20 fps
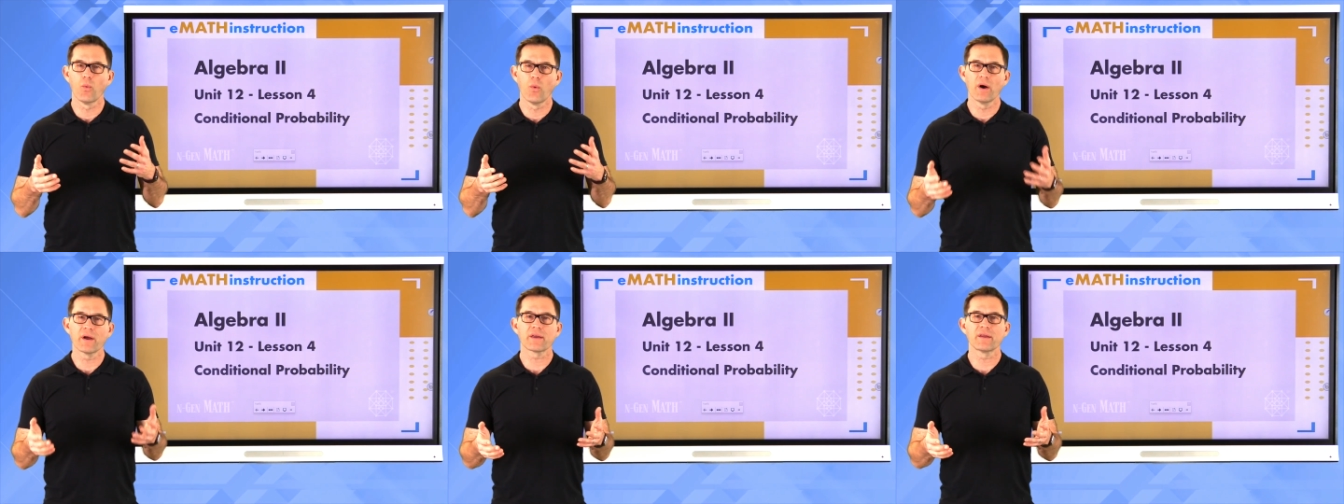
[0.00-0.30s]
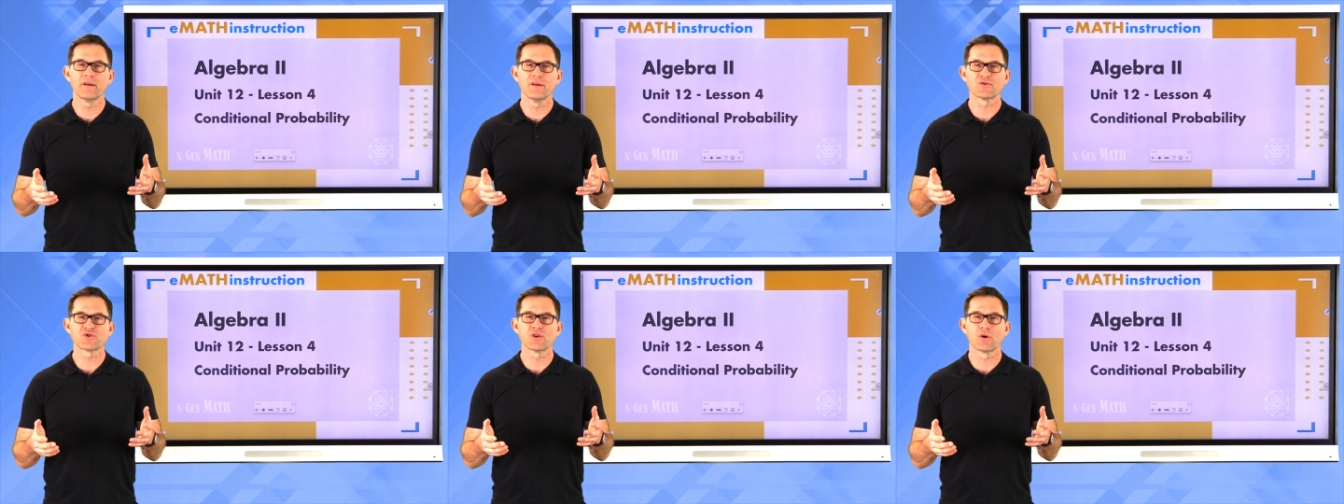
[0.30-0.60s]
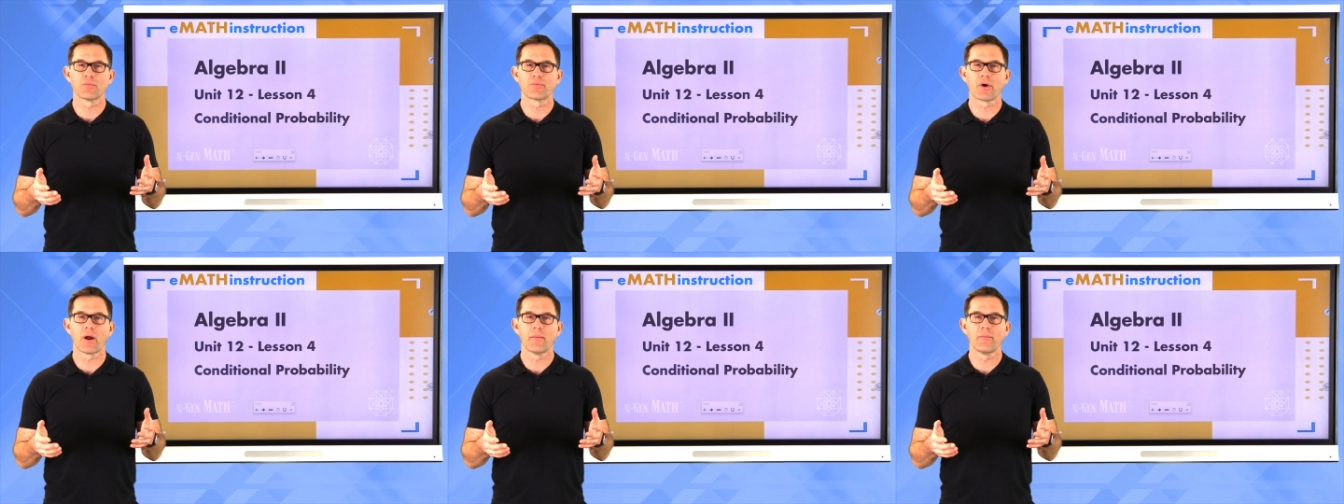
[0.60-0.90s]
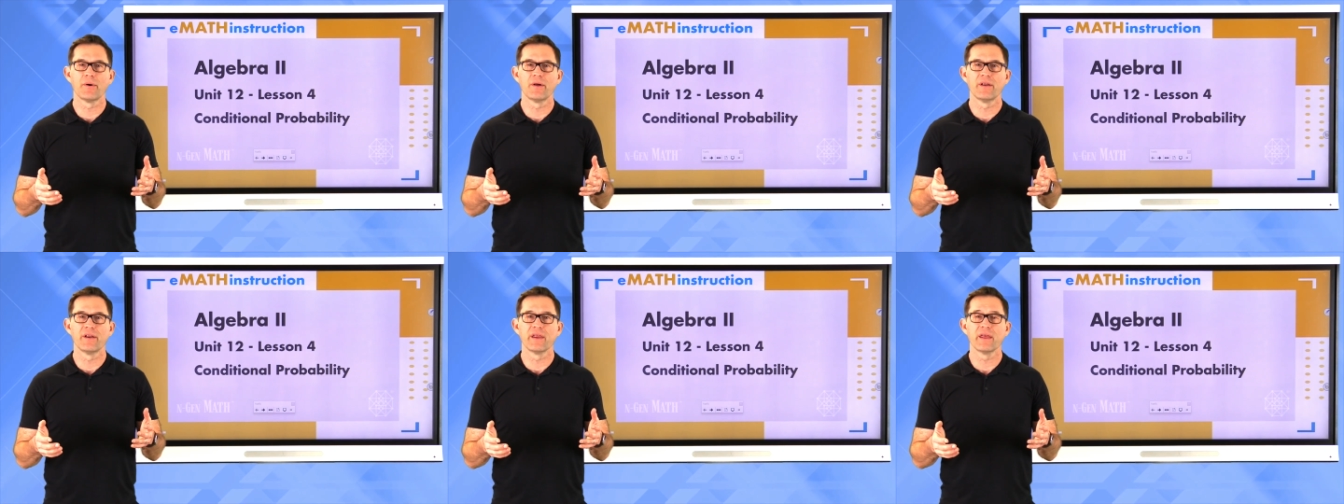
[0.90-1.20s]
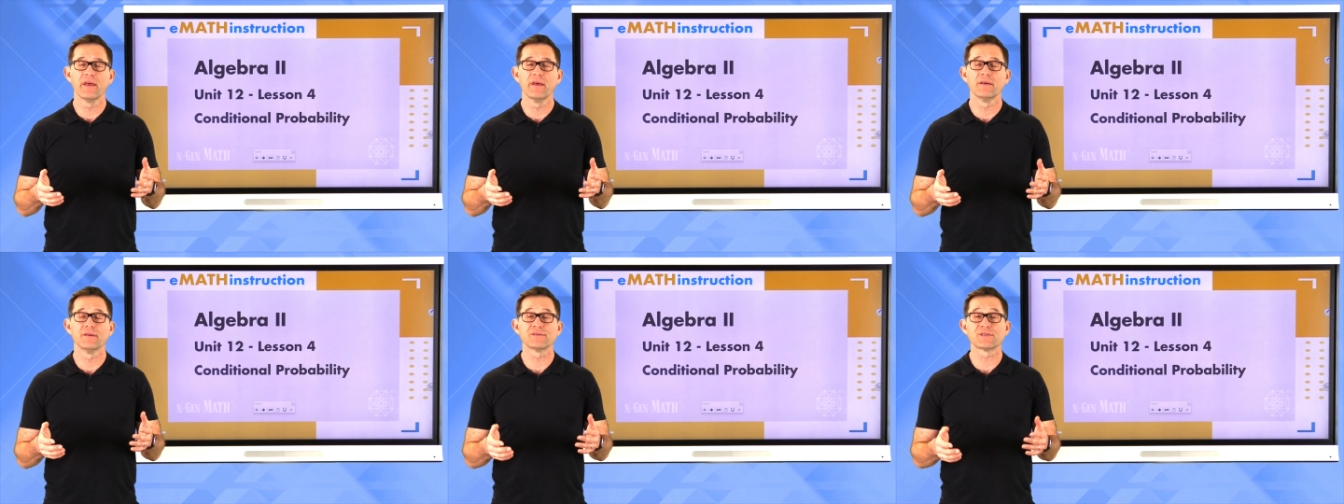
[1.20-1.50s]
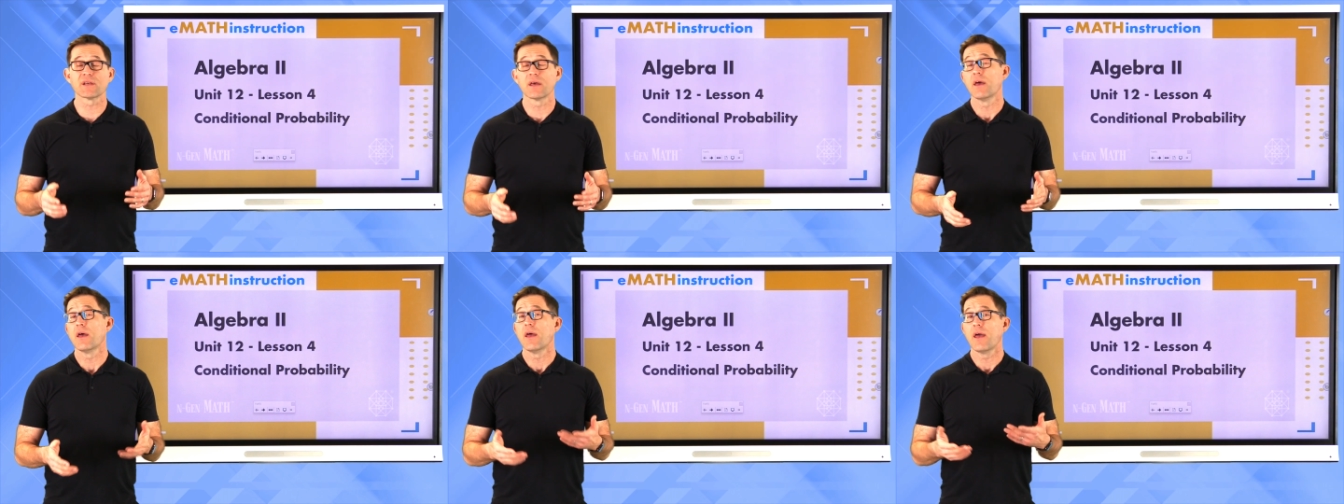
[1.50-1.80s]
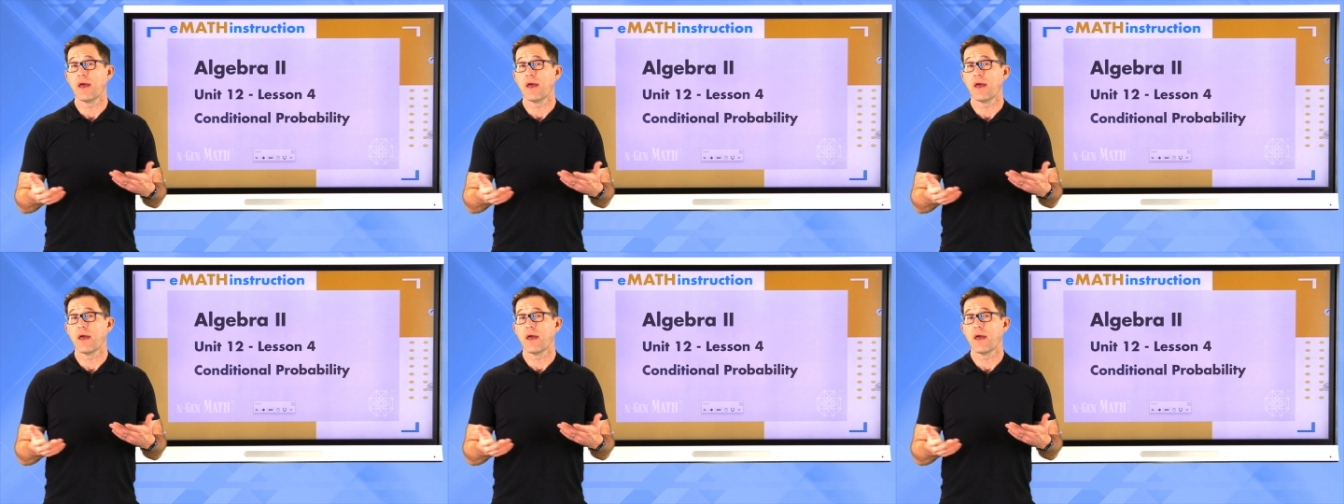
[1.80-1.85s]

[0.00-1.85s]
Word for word: what conditional probability is